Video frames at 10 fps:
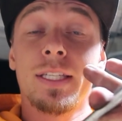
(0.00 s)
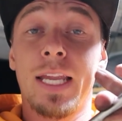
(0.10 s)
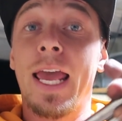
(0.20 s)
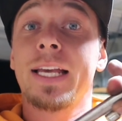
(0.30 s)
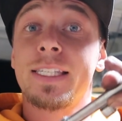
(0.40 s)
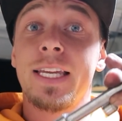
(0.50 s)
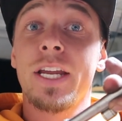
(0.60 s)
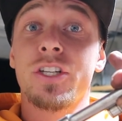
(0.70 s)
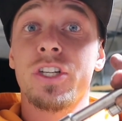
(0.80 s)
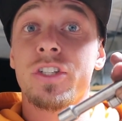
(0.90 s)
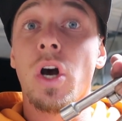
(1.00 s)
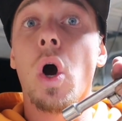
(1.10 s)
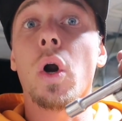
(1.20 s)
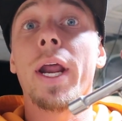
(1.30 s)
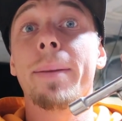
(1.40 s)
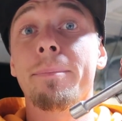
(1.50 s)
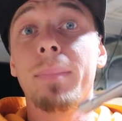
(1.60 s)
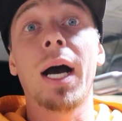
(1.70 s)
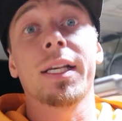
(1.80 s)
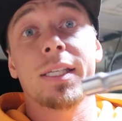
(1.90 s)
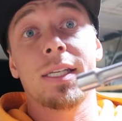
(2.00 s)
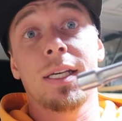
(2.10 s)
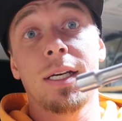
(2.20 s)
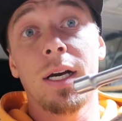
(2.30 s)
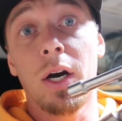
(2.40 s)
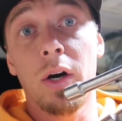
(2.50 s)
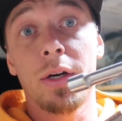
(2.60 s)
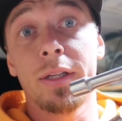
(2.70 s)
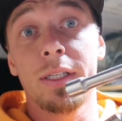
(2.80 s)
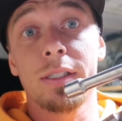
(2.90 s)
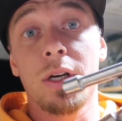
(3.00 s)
extensions are a must on these